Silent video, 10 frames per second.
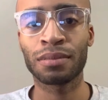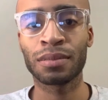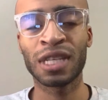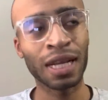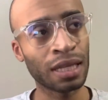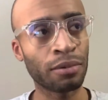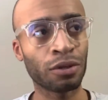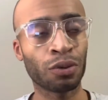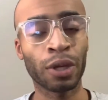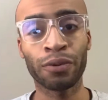Today's
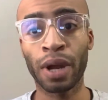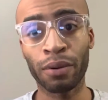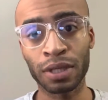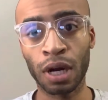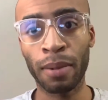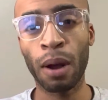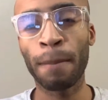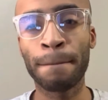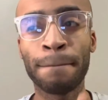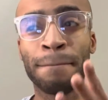episode 23, I want to talk
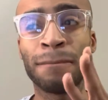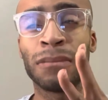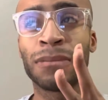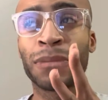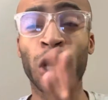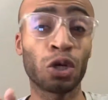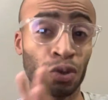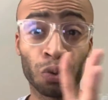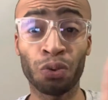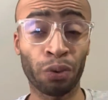about
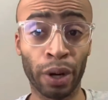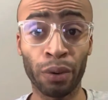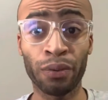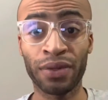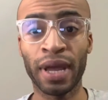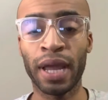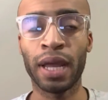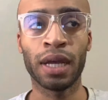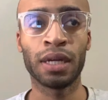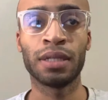personal growth
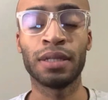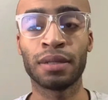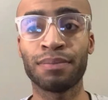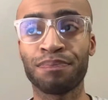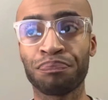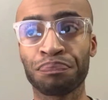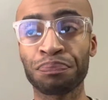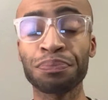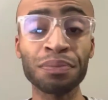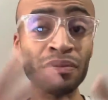and
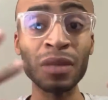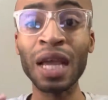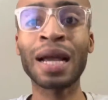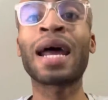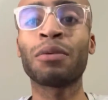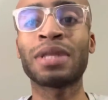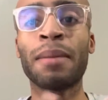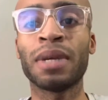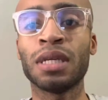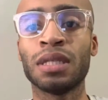kind of what
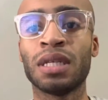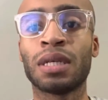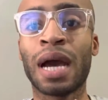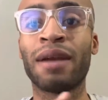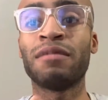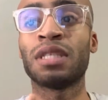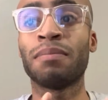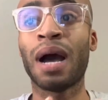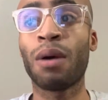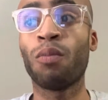that means and kind of just
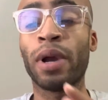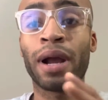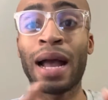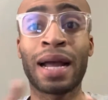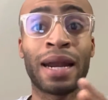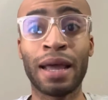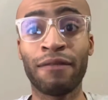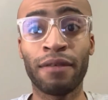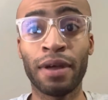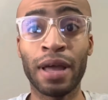where I kind of
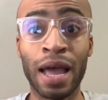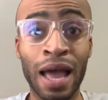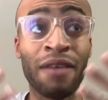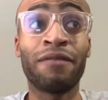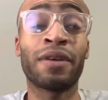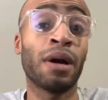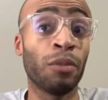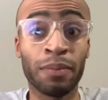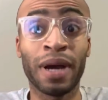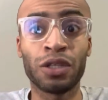have come
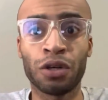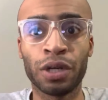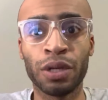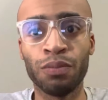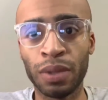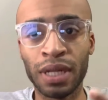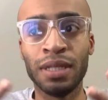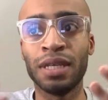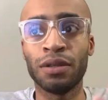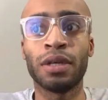with my journey
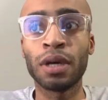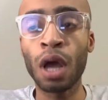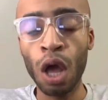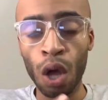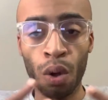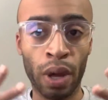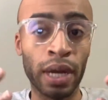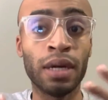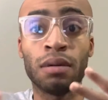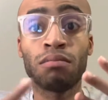in dealing
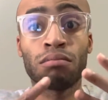and